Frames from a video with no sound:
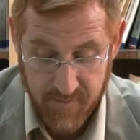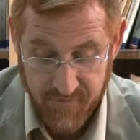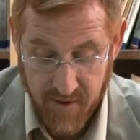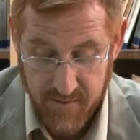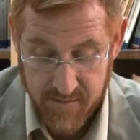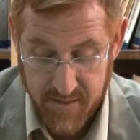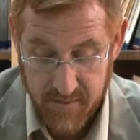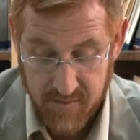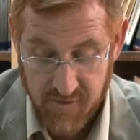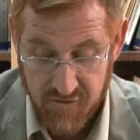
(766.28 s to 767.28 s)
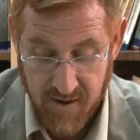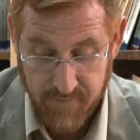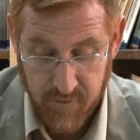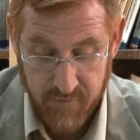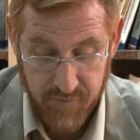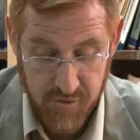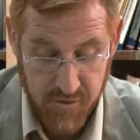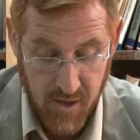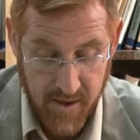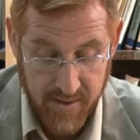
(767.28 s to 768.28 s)
final sentence of this chapter in verse
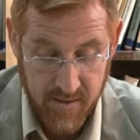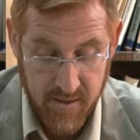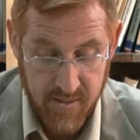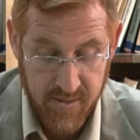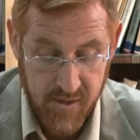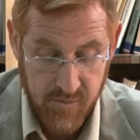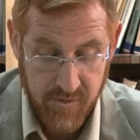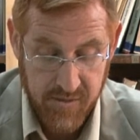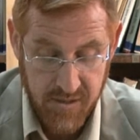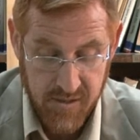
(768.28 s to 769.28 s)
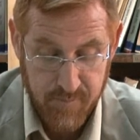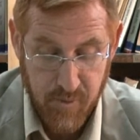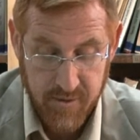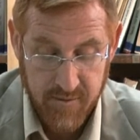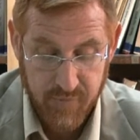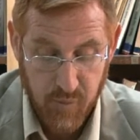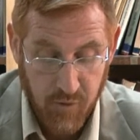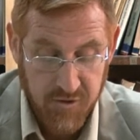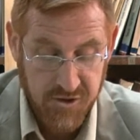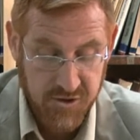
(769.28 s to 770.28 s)
9, these were the cities appointed for
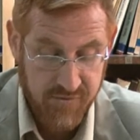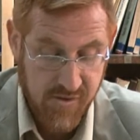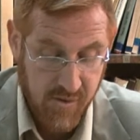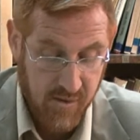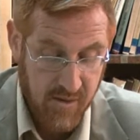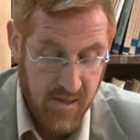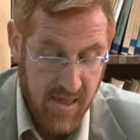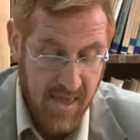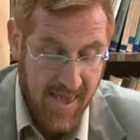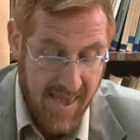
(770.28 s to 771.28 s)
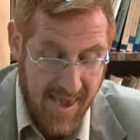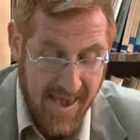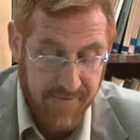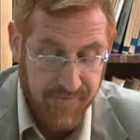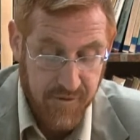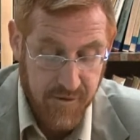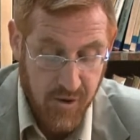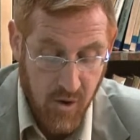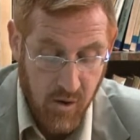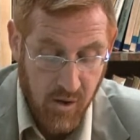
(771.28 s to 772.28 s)
all the children of Israel, and for the
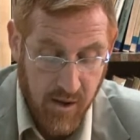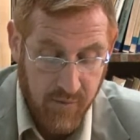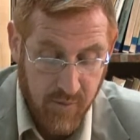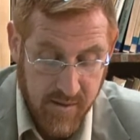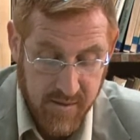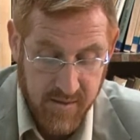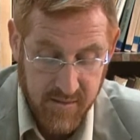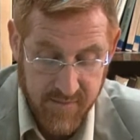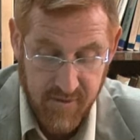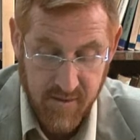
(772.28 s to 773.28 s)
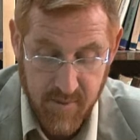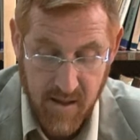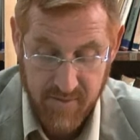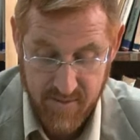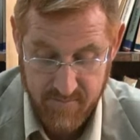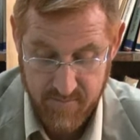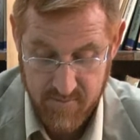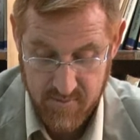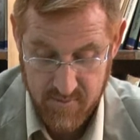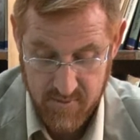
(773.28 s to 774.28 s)
Nochad resident living among them,
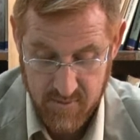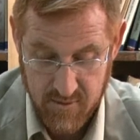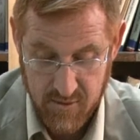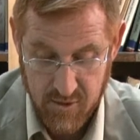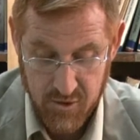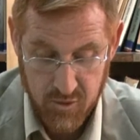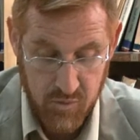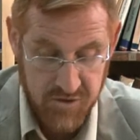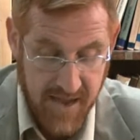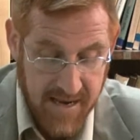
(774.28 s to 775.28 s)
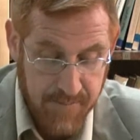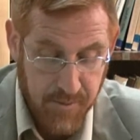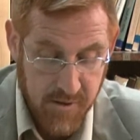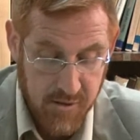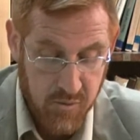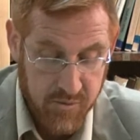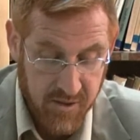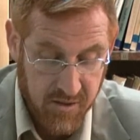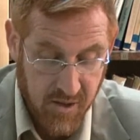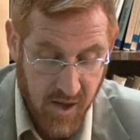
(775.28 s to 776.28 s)
to which any person who
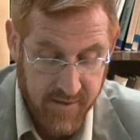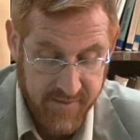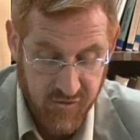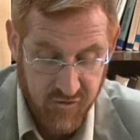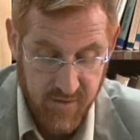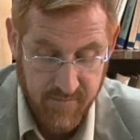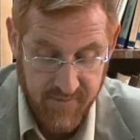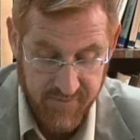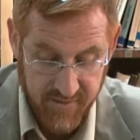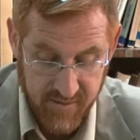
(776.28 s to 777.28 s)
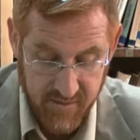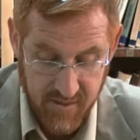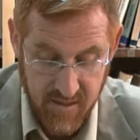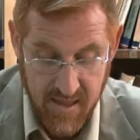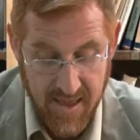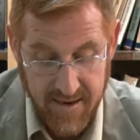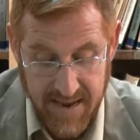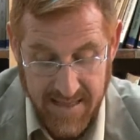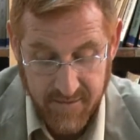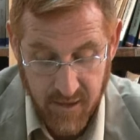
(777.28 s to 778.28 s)
kills unintentionally may flee, and
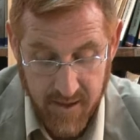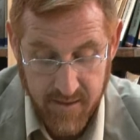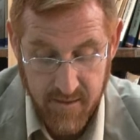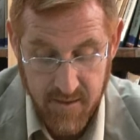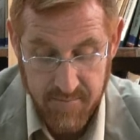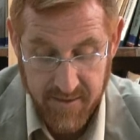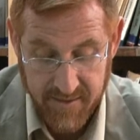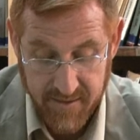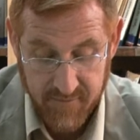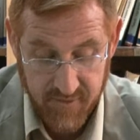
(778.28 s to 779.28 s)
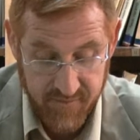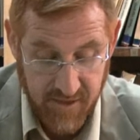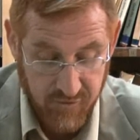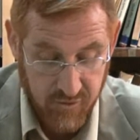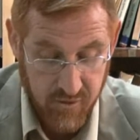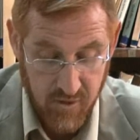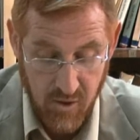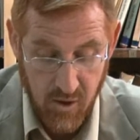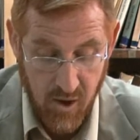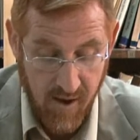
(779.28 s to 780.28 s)
not die by the hand of the avenger
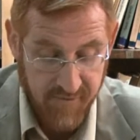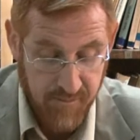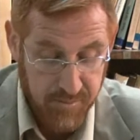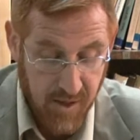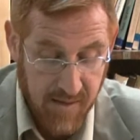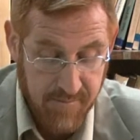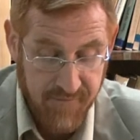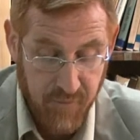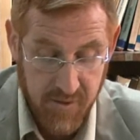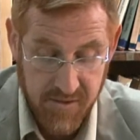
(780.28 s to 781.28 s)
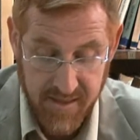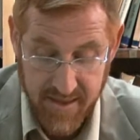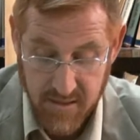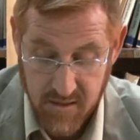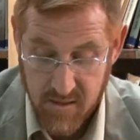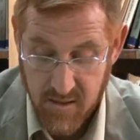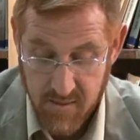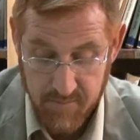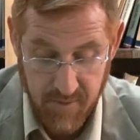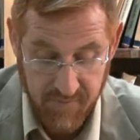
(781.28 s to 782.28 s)
of the blood before he stands
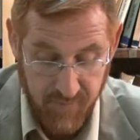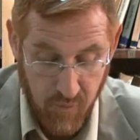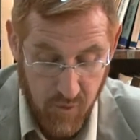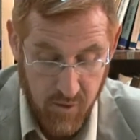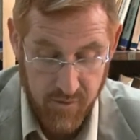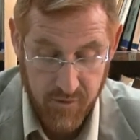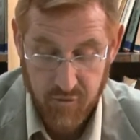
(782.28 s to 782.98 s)
before the